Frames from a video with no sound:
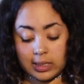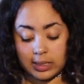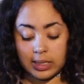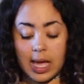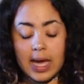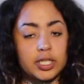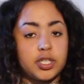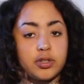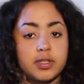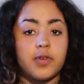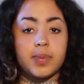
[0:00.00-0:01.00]
they still had
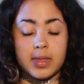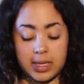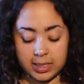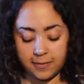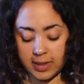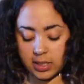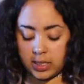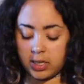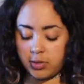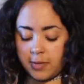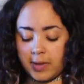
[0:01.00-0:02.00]
shirts from this
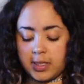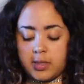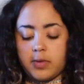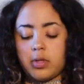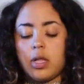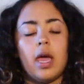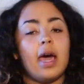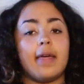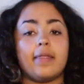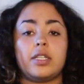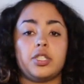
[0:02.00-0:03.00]
year's festival
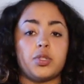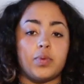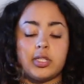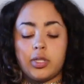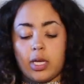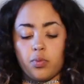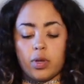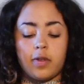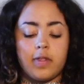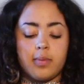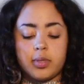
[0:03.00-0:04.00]
and they just wanted to get
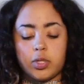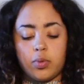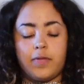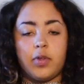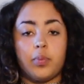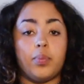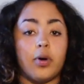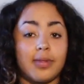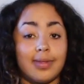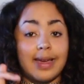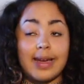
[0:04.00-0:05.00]
rid of them, so if you
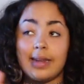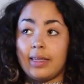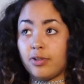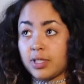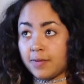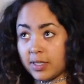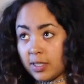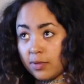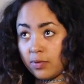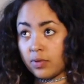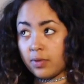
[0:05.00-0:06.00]
bought that year's
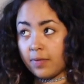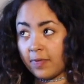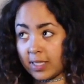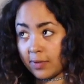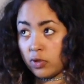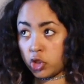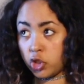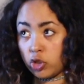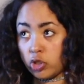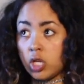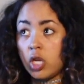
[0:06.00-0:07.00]
festival
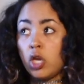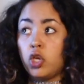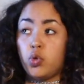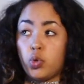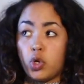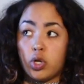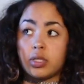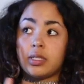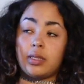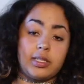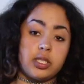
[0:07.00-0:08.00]
shirt you
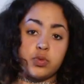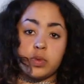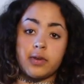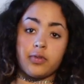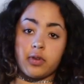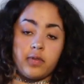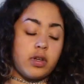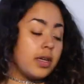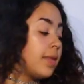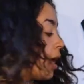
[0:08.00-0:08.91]
got this one for free,